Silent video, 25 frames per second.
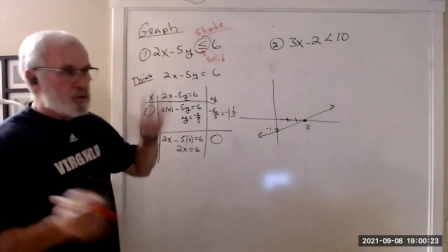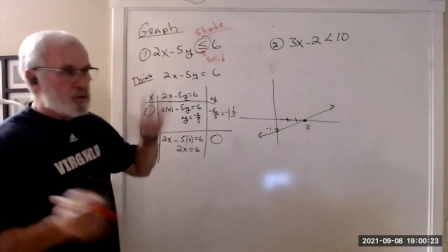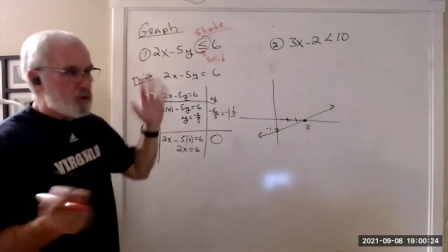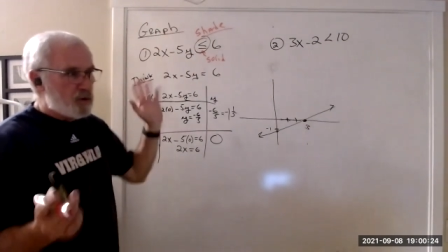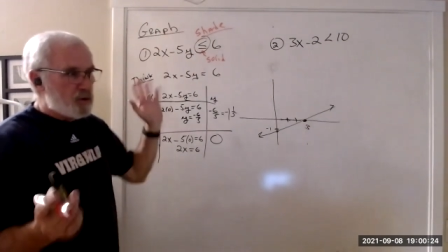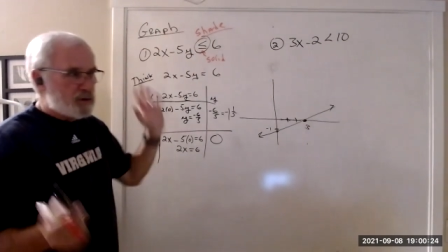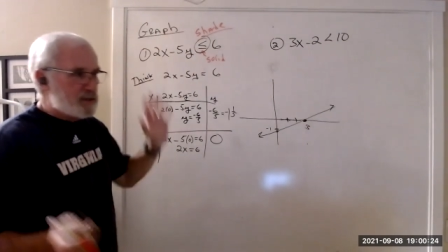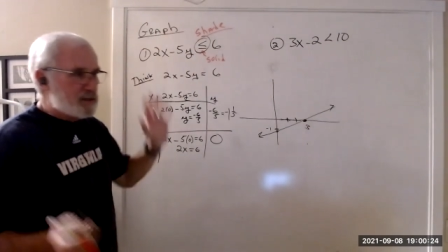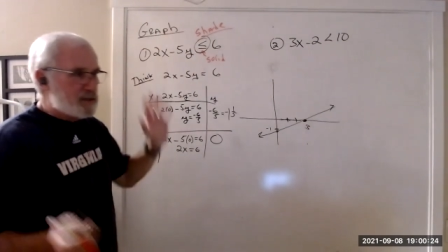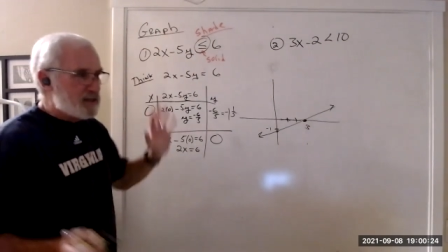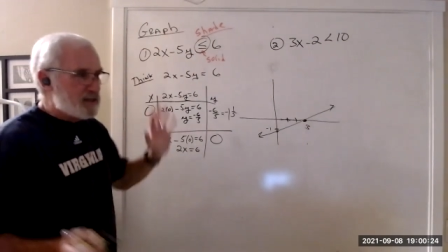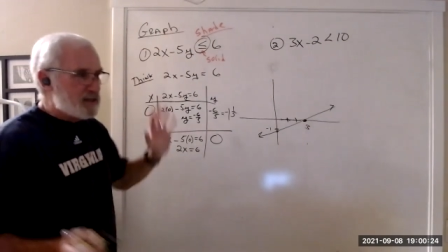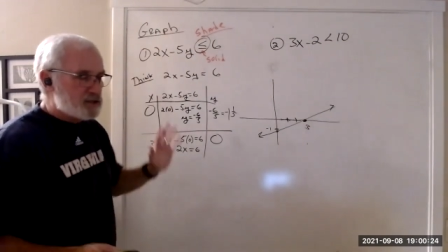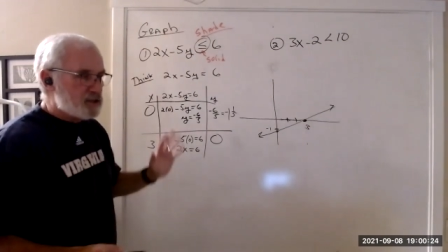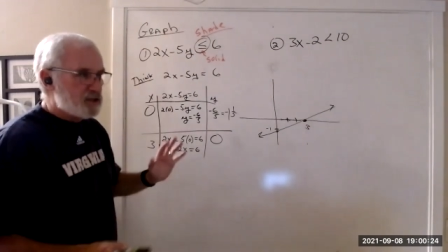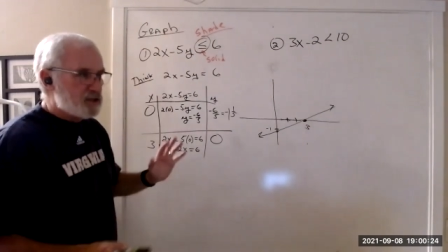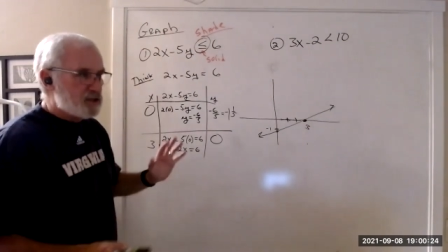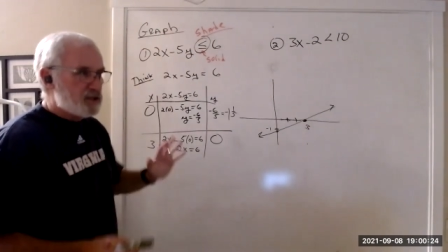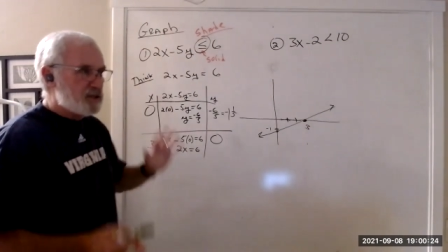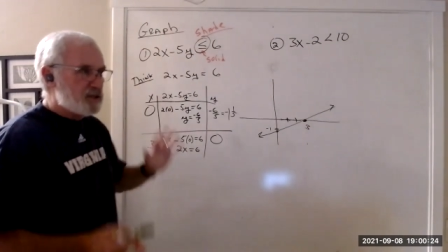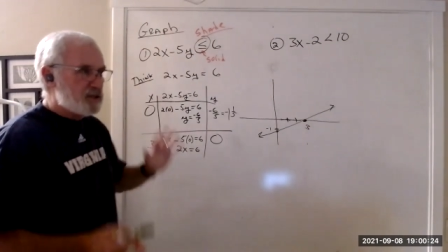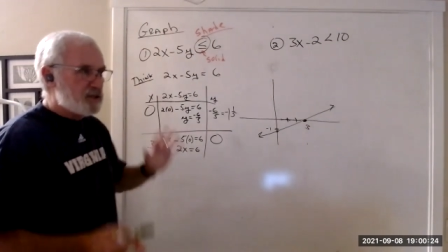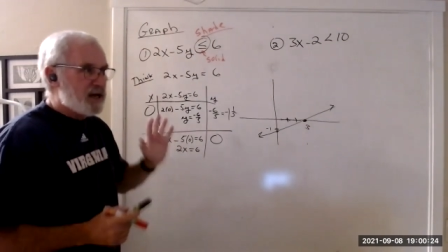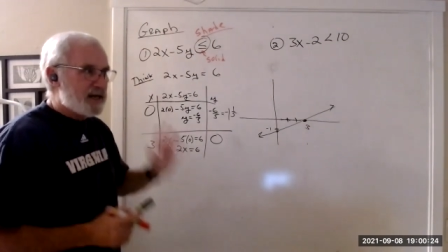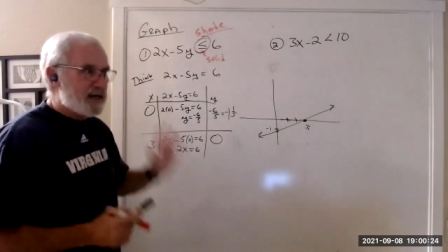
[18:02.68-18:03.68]
No, it
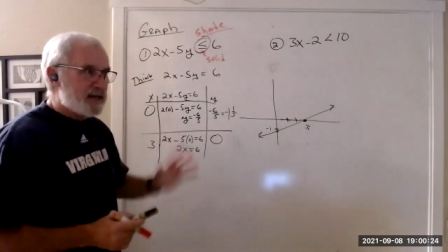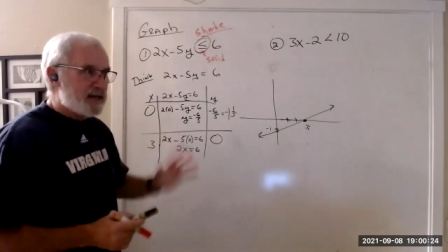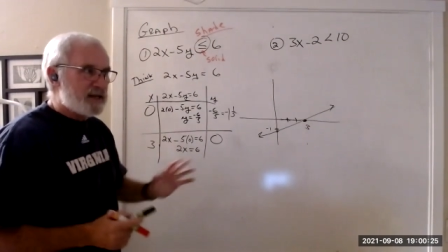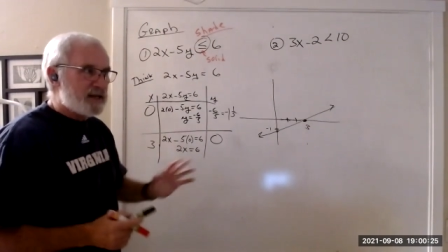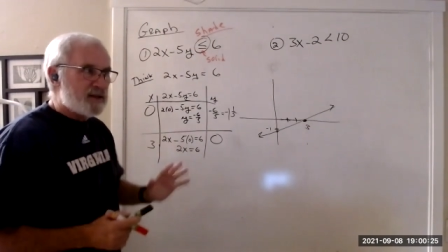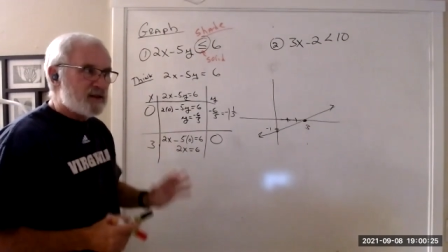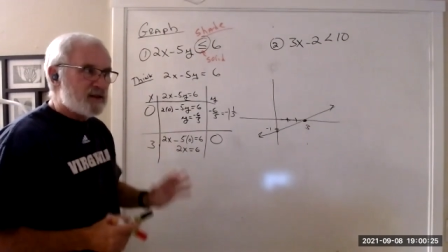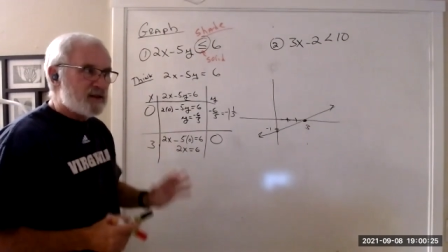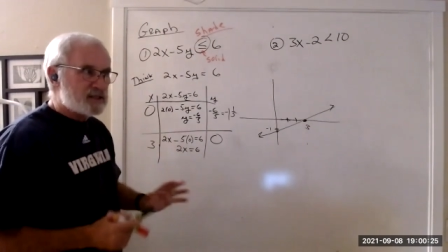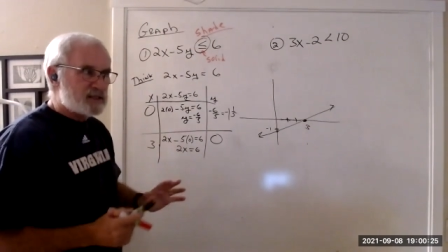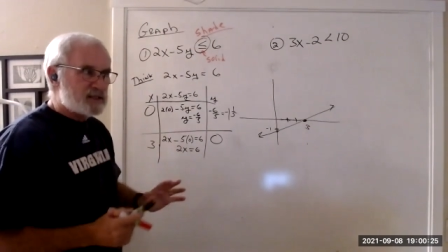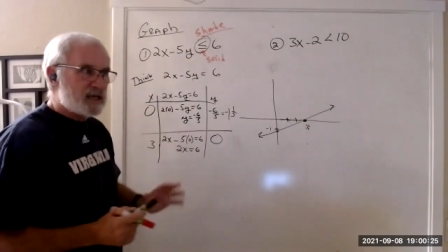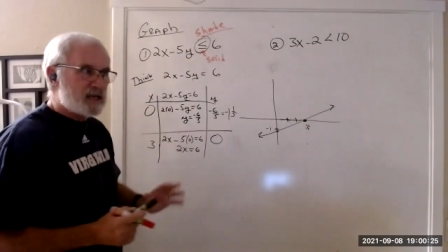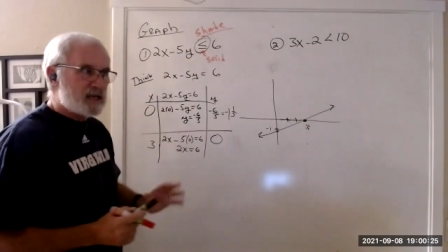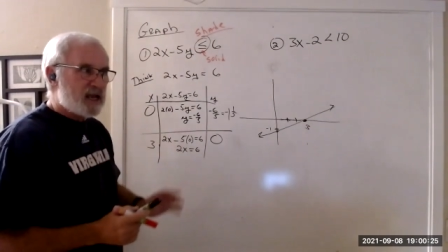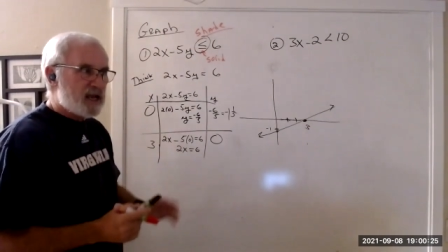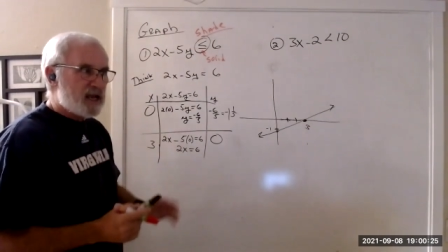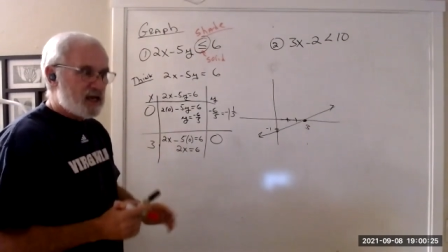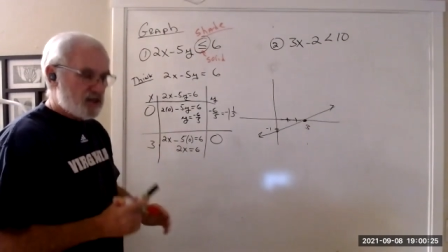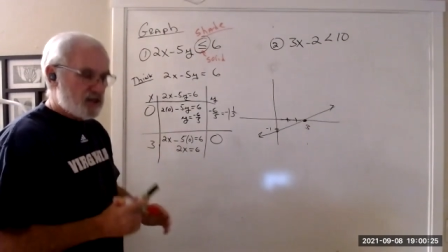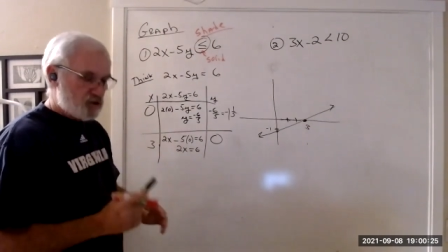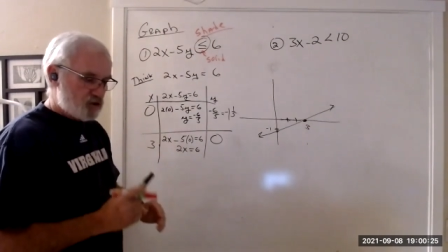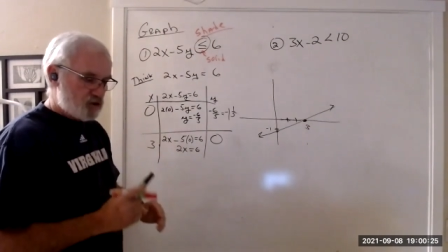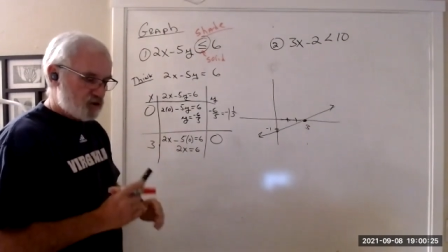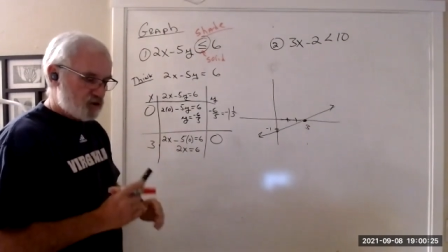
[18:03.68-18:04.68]
doesn't, not in this
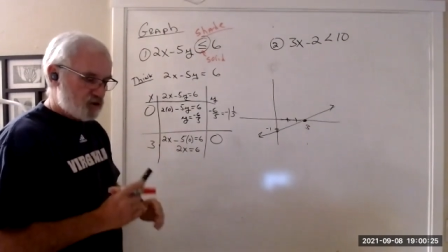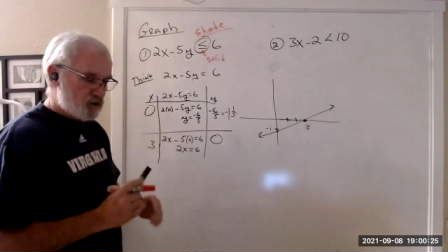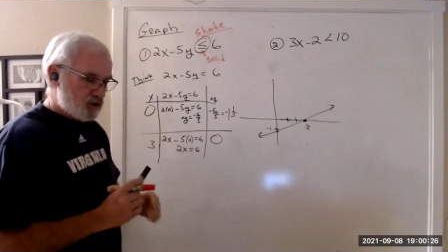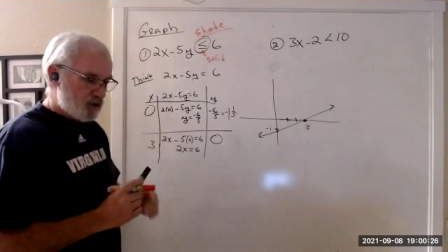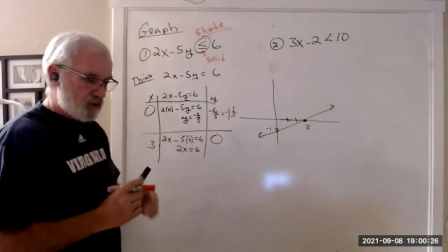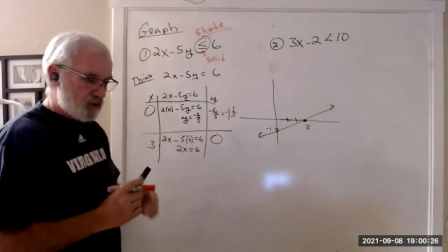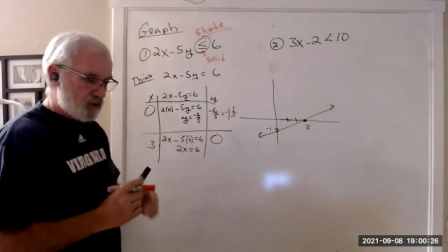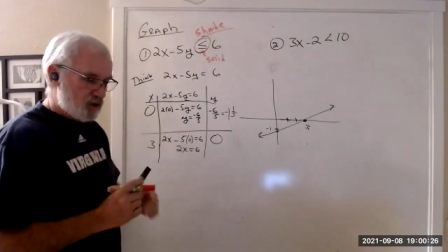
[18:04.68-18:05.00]
case.